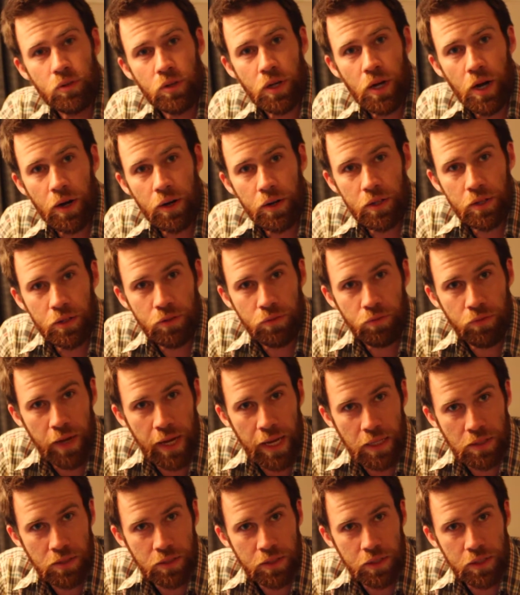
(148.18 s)

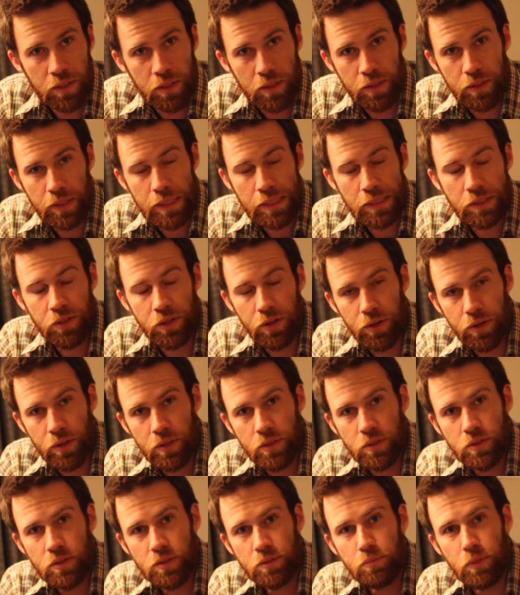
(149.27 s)
cardiovascular
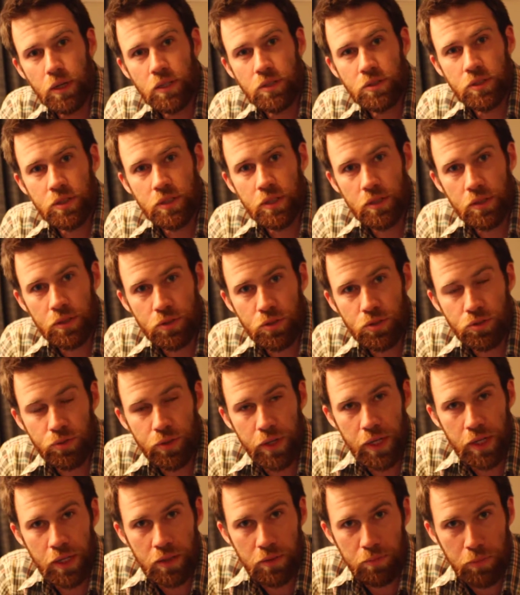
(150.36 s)
endurance, muscular
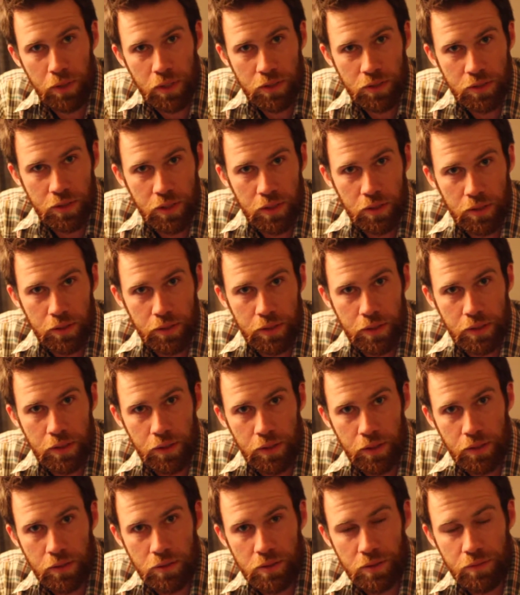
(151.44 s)
strength, muscular
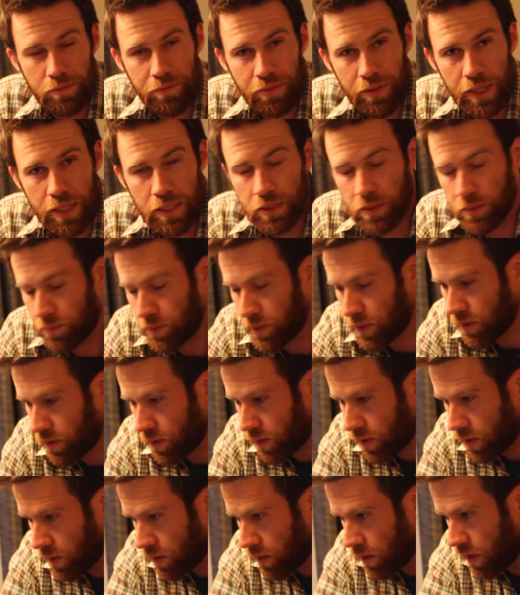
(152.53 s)
endurance, and
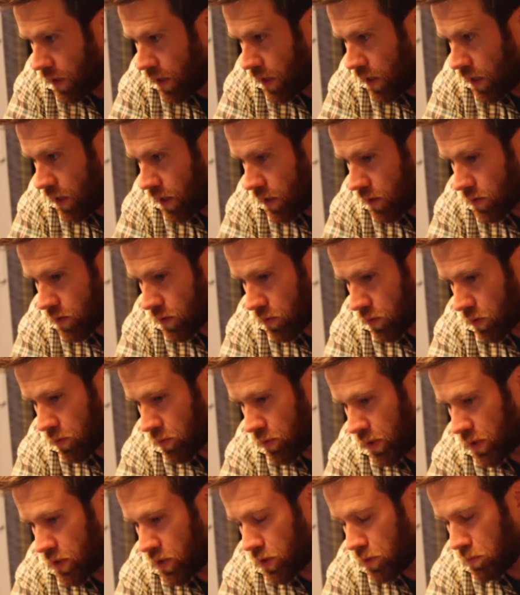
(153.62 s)
flexibility. So we're
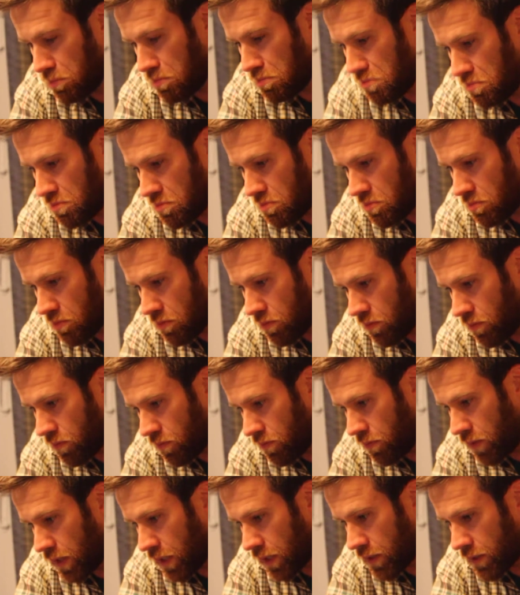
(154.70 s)
reaching
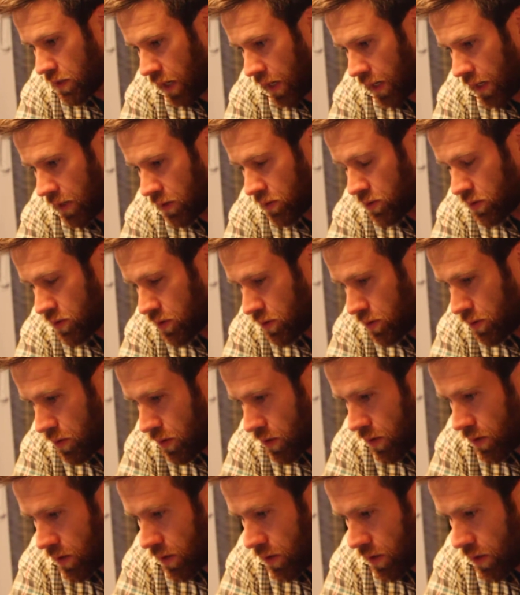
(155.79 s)
the entire
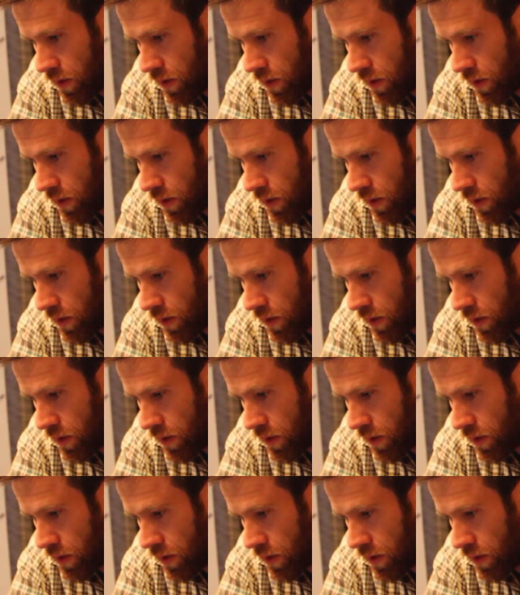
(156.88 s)
student